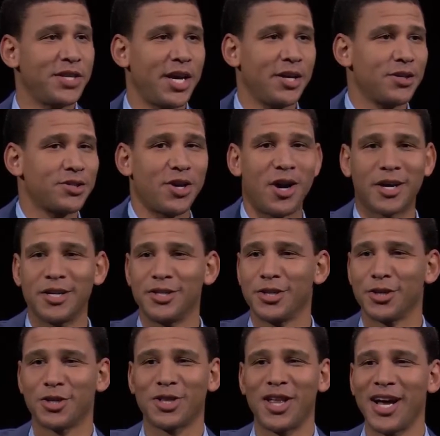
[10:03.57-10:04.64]
day you're talking to
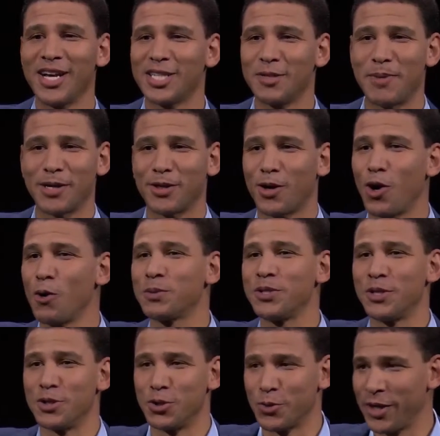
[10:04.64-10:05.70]
your clients about their hopes and
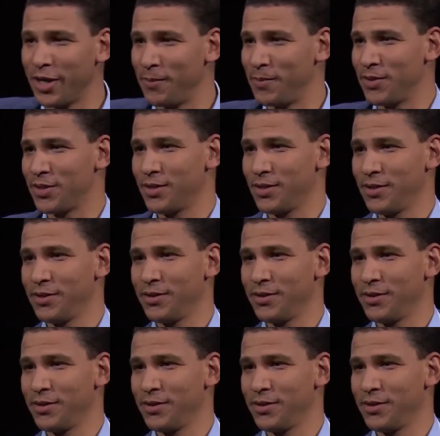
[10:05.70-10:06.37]
their dreams.